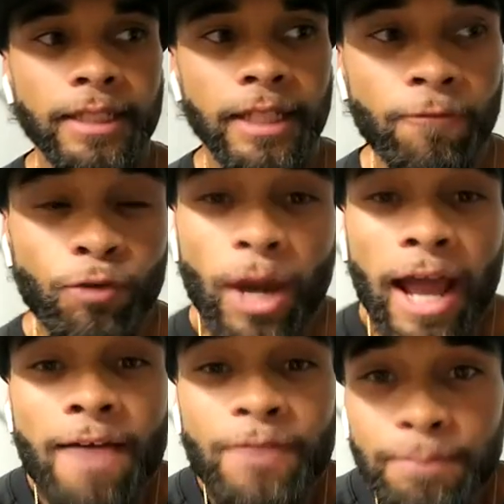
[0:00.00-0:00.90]
if you
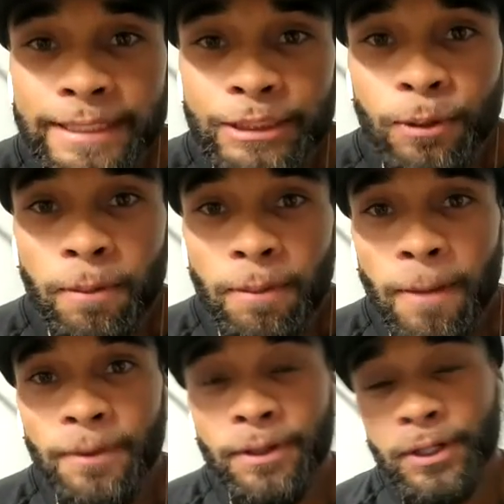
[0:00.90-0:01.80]
haven't been to a
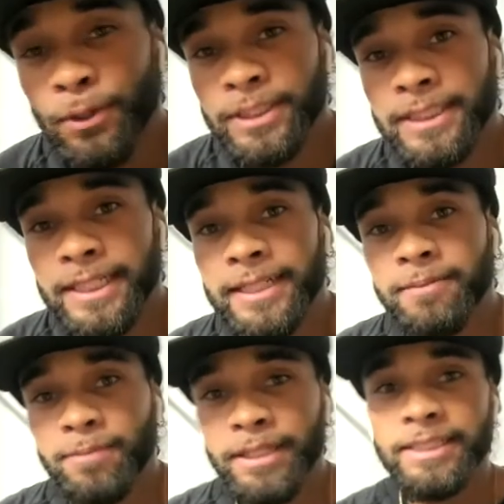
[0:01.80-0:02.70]
ballpark or a
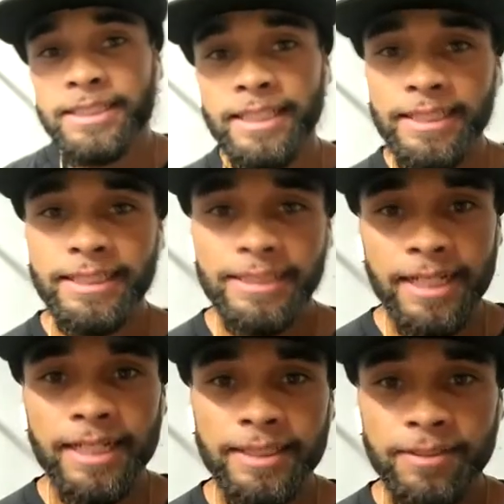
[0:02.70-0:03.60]
stadium and seen this
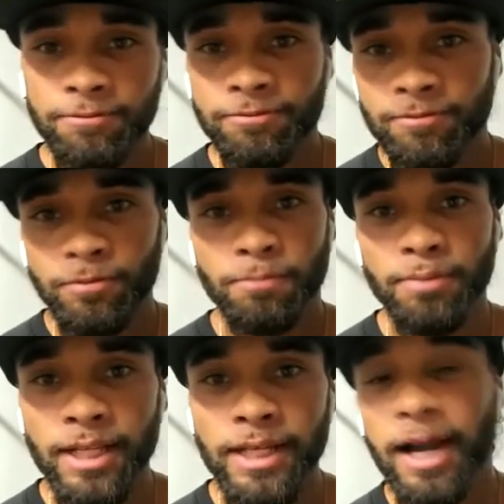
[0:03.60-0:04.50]
kind of
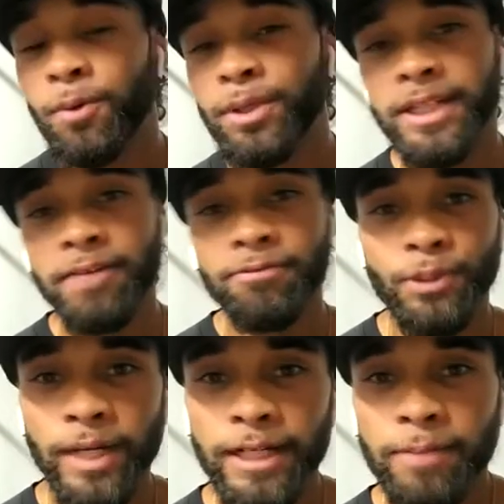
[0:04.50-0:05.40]
play, I would definitely
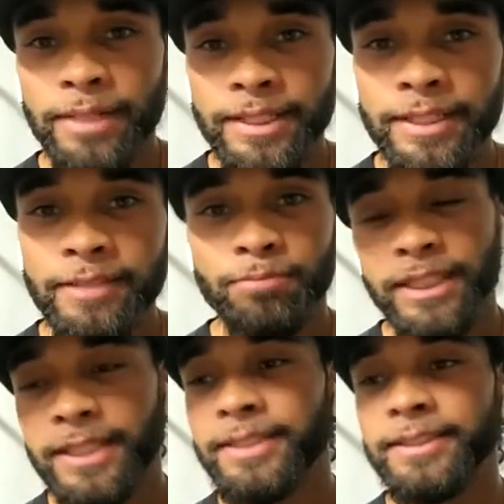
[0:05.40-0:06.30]
recommend it
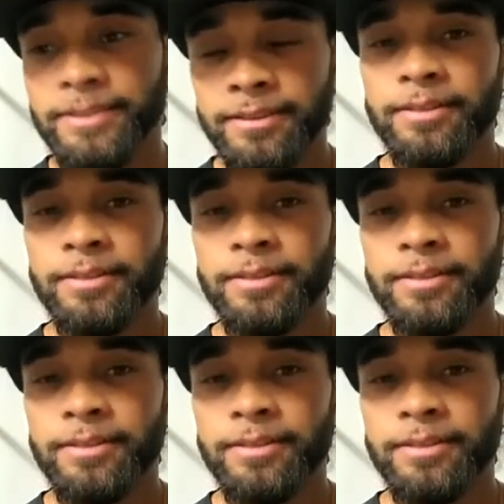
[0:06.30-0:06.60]
because,